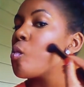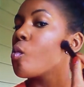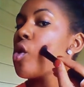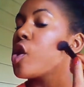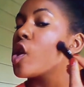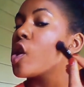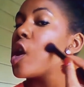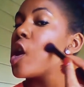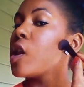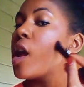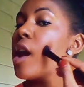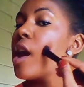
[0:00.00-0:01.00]
And
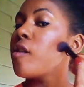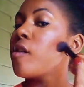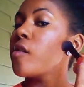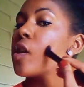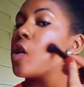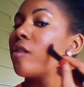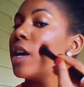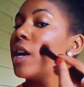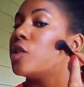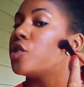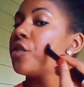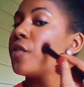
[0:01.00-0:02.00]
again, having a
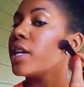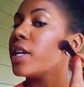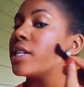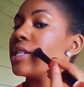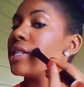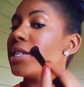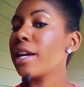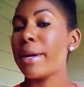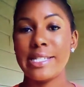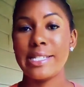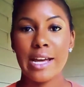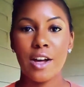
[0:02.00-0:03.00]
rounder face like
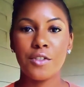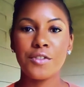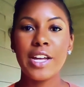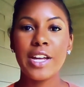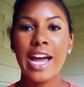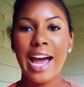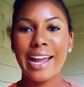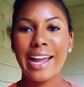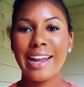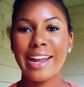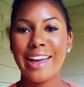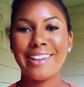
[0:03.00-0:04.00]
myself, I
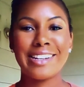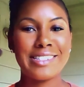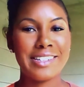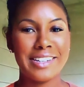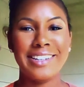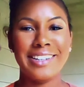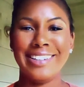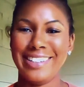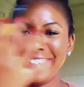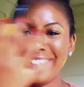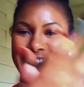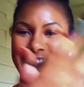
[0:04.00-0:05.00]
kind of like to
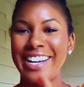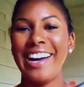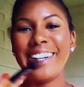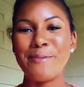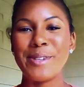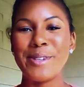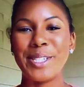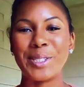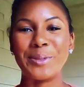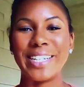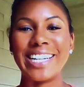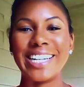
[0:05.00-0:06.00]
cut it up a
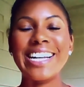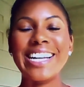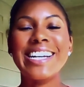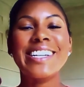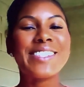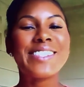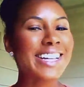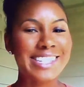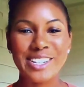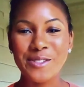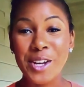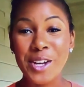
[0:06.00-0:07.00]
little bit. So that's
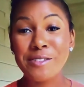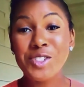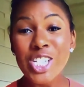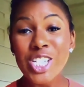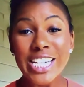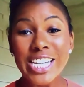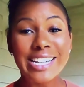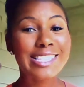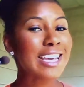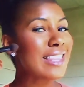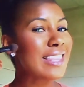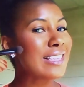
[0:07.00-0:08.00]
good. If you have cheeks,
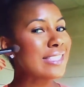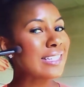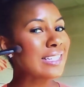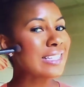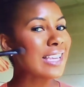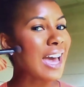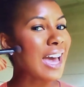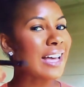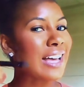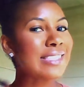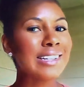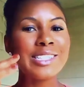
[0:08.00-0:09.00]
this at least
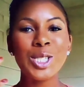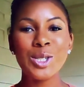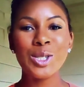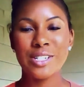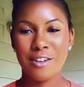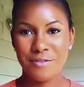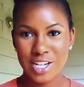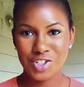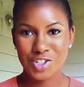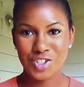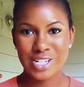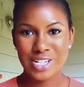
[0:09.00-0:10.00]
adds a little
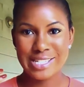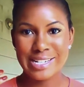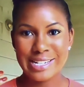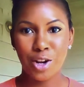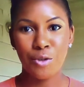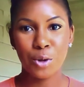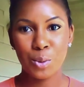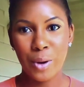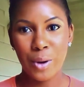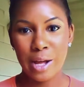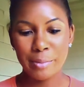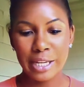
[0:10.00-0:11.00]
definition. It's not
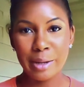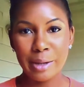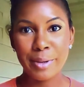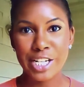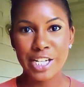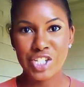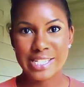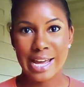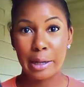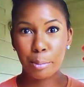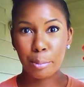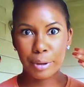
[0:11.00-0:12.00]
overwhelming, but it just
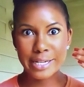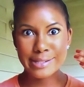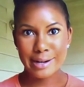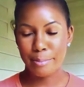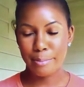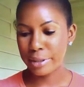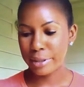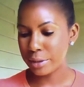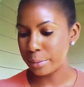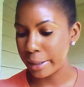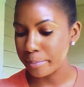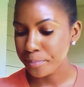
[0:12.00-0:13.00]
kind of breaks it up a little bit.